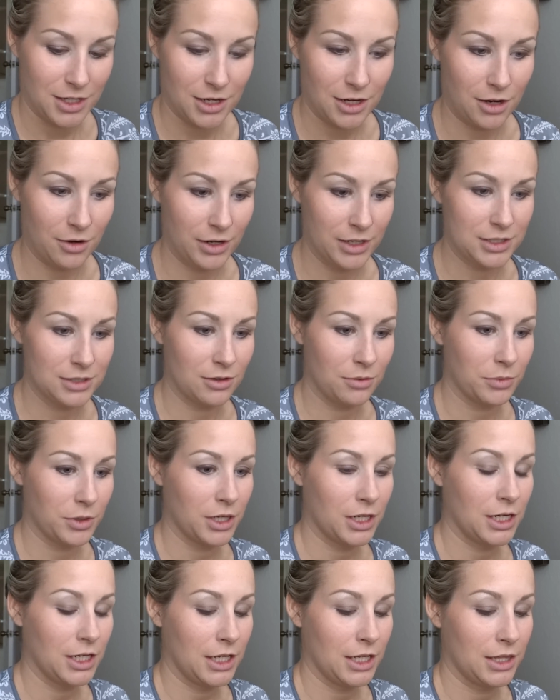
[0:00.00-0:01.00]
All right, so I'm
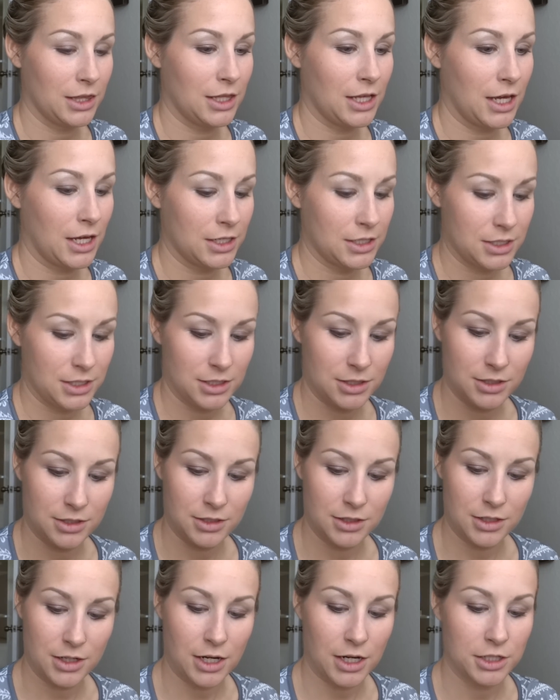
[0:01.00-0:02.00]
gonna get that
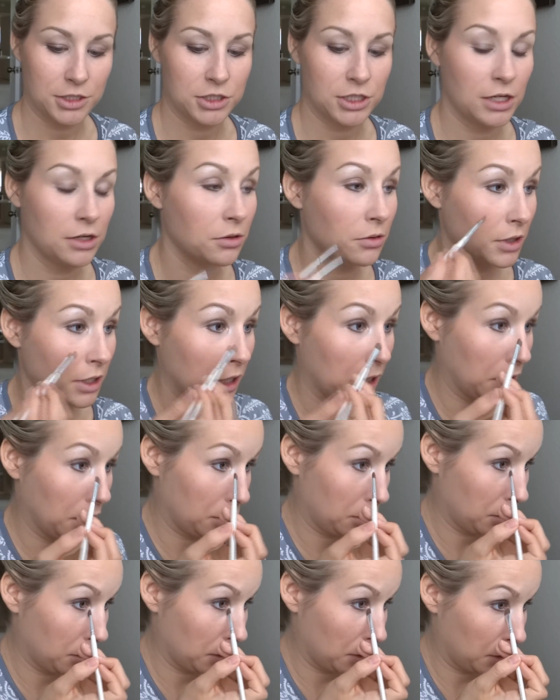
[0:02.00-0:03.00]
eyeshadow
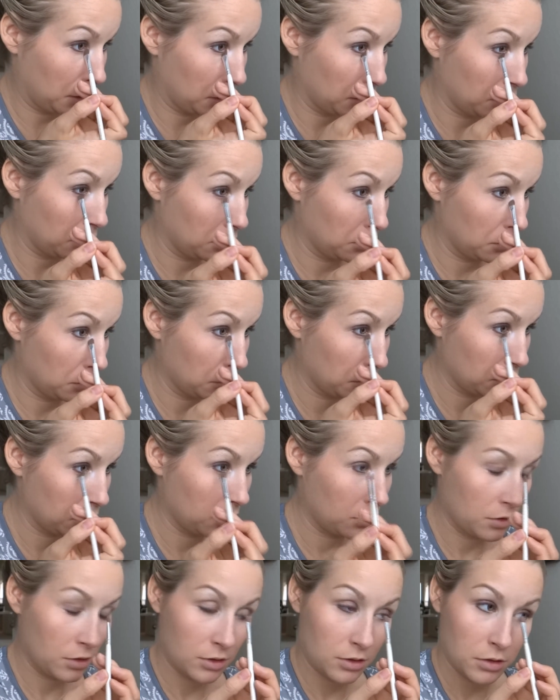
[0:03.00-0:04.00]
again and kind
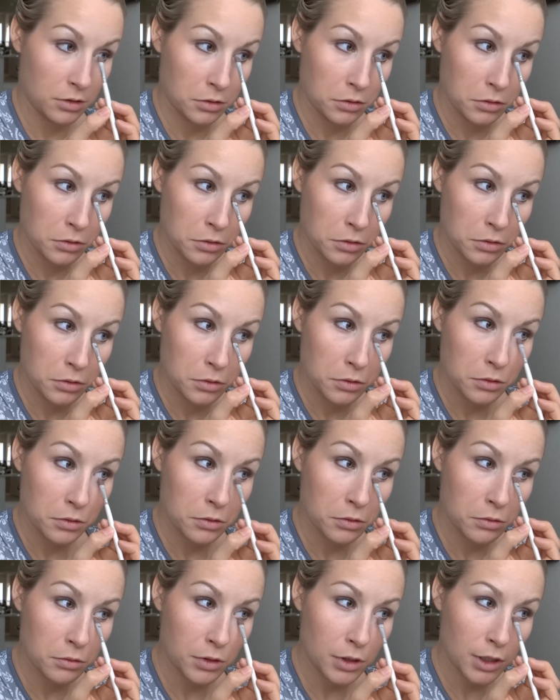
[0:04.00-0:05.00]
of
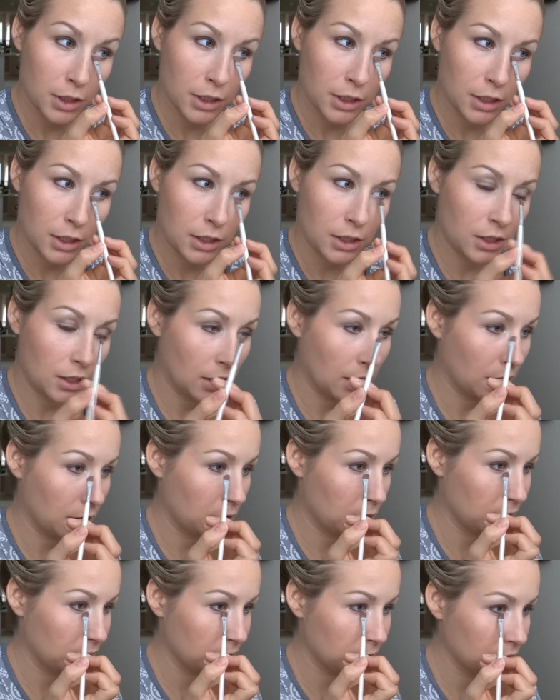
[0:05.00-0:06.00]
work it in
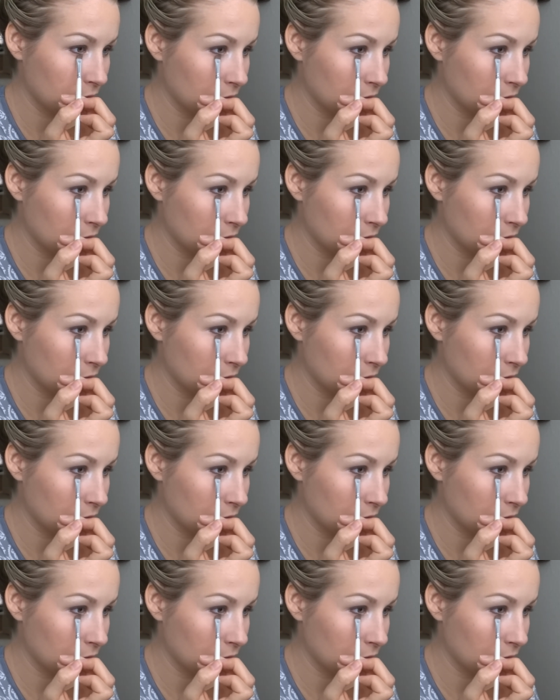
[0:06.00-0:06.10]
there.